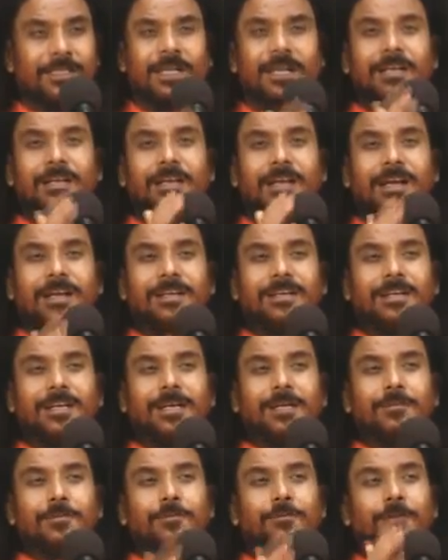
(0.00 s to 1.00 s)
that right,
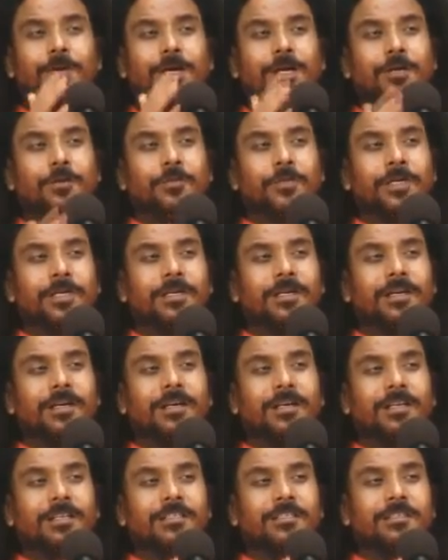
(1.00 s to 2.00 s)
left, what we
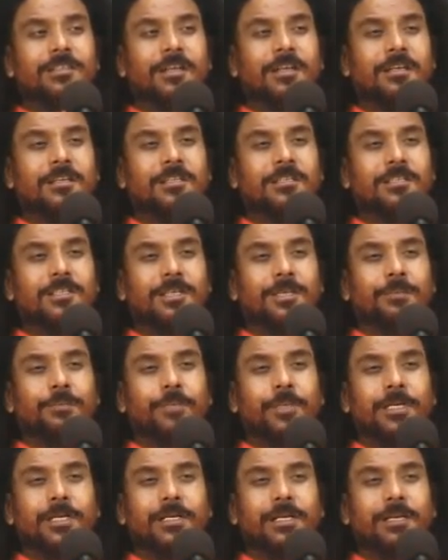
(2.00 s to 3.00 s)
understand is
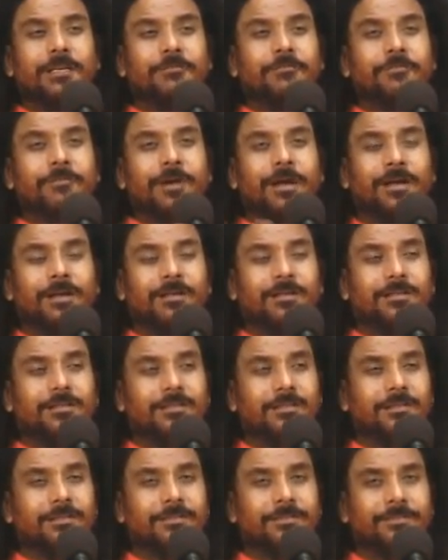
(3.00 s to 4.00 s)
completely
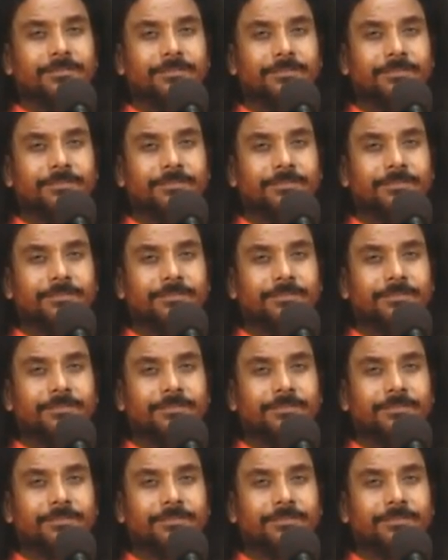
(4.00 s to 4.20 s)
false.